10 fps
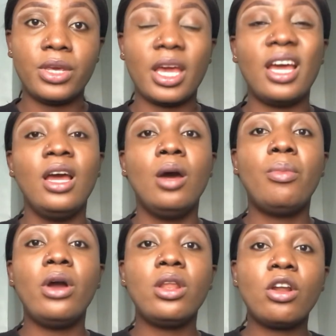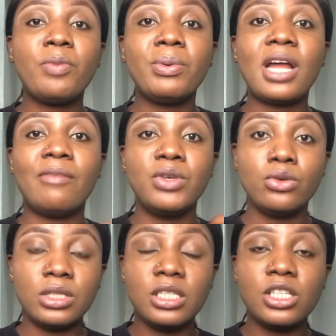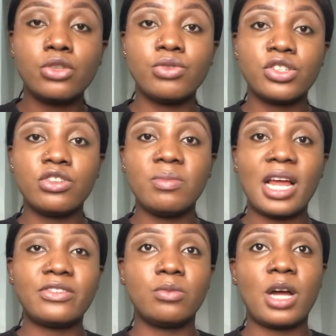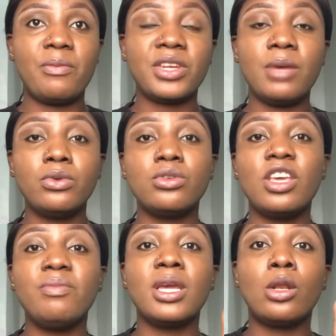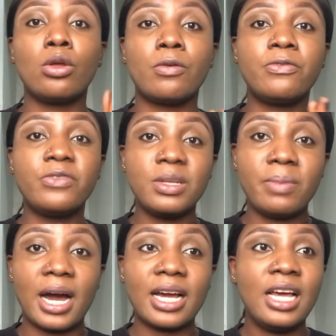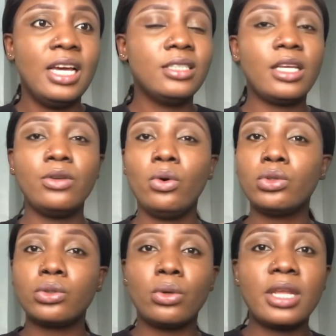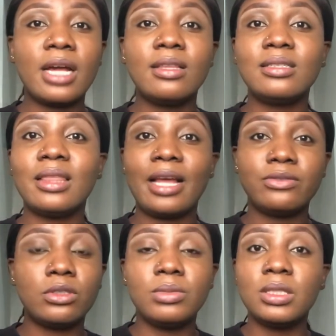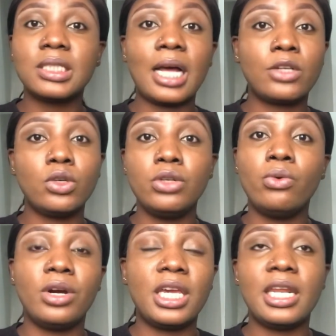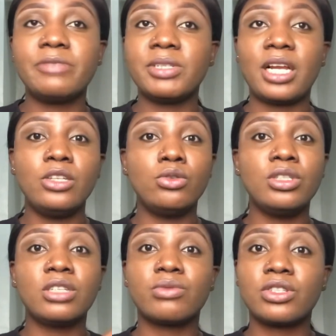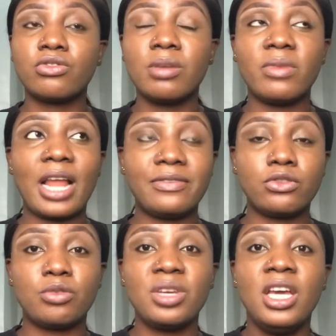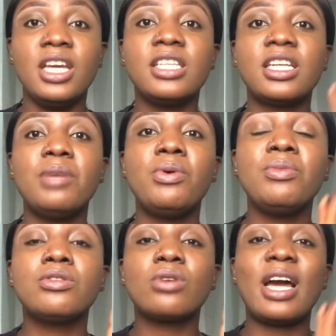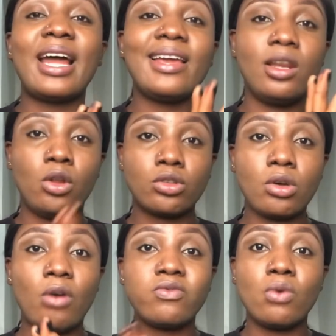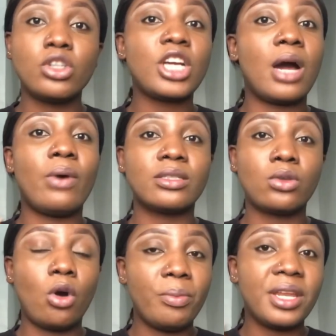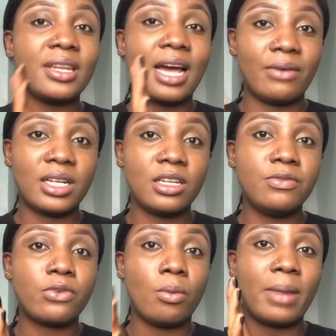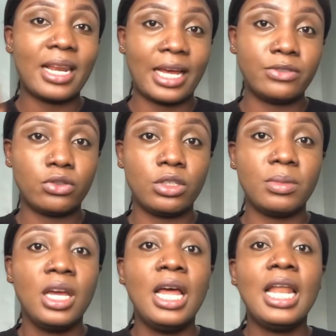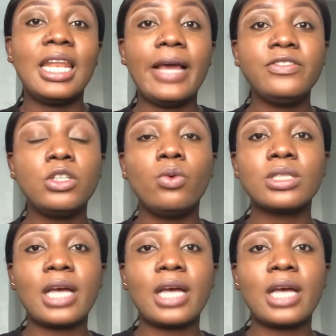here. But a lot of people that have been using this restream live stream have been able to give me a lot of feedback saying, oh, Sonia, this live stream thing is actually working, especially during the restream live stream. It enabled me to gather a lot of watch hours coming directly from my live stream. Live stream was